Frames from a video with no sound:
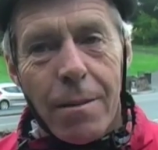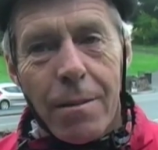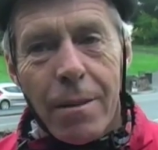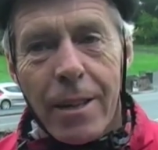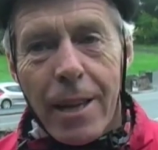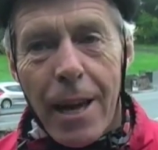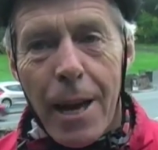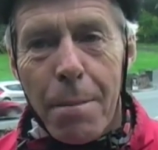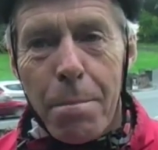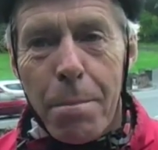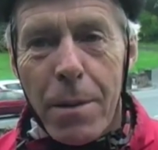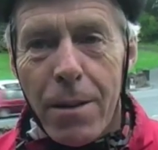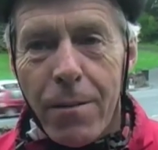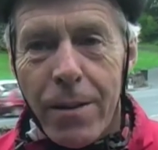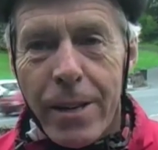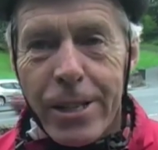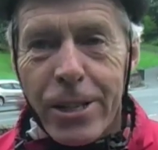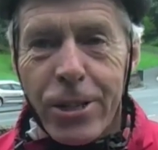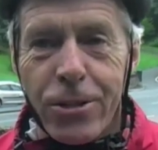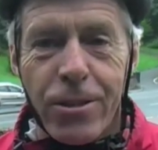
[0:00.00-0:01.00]
Again, bit of
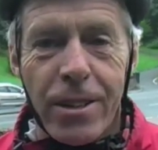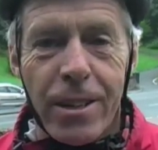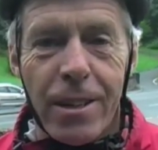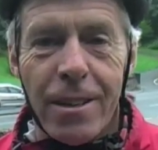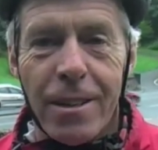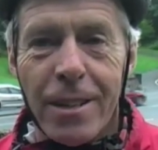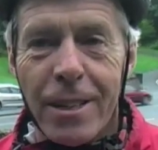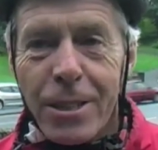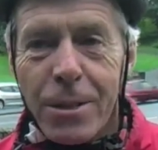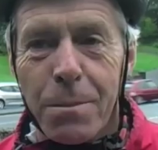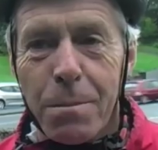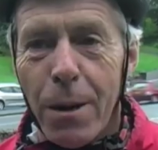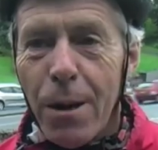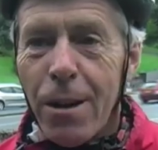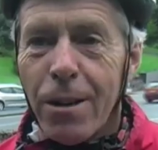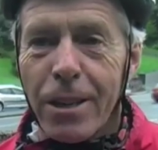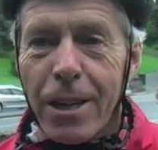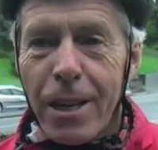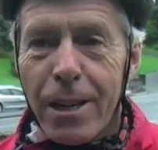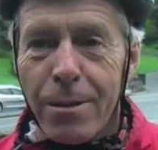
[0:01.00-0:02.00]
history,
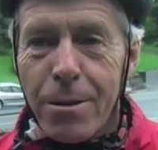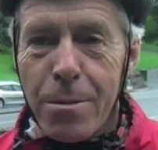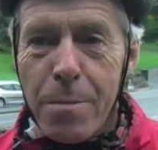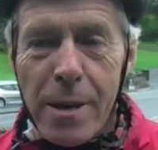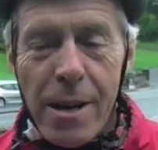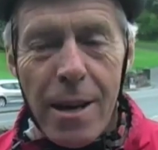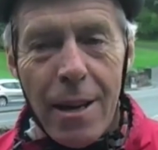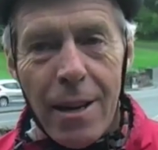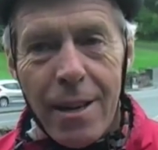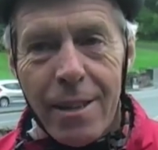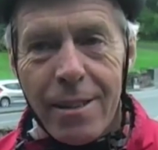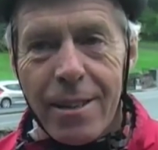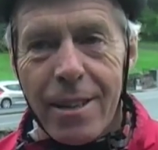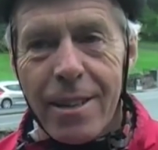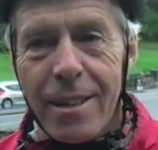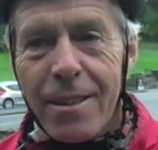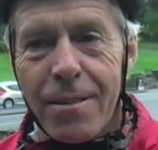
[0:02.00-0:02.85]
Isambard, King Rimbonel, I think.